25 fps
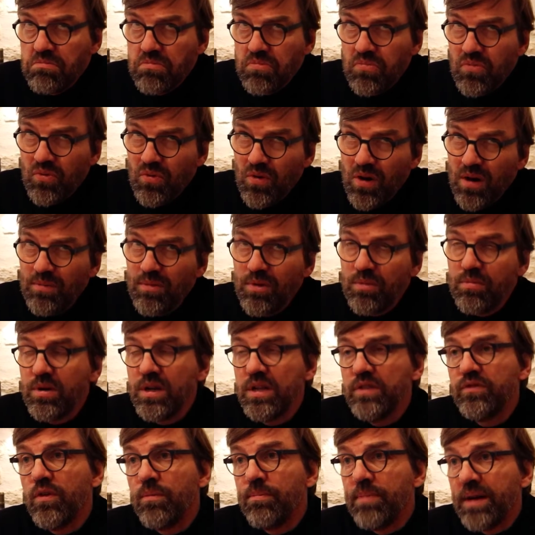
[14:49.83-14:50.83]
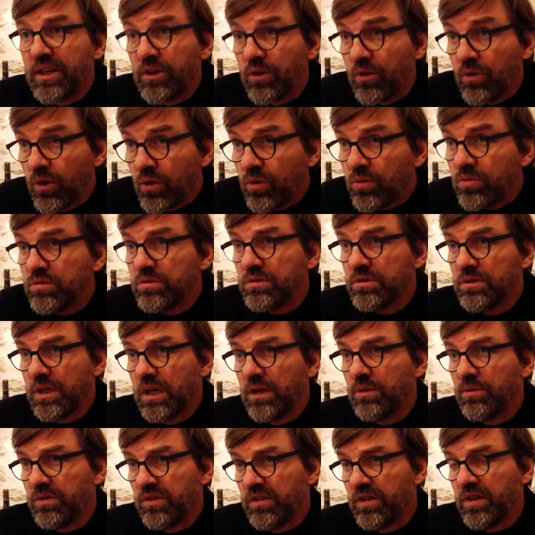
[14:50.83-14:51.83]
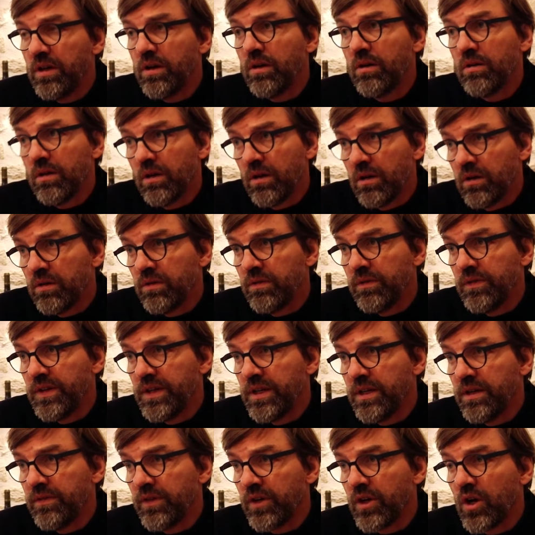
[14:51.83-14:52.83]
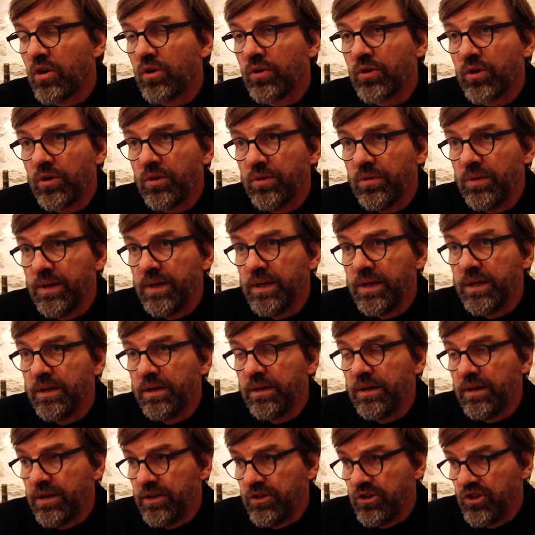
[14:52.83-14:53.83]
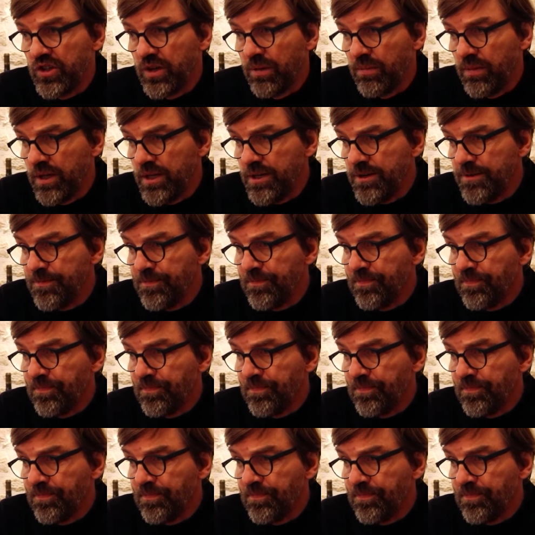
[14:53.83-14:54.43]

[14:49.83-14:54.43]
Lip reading: probably the better known, I would say, all the Grand Cru in Chablis.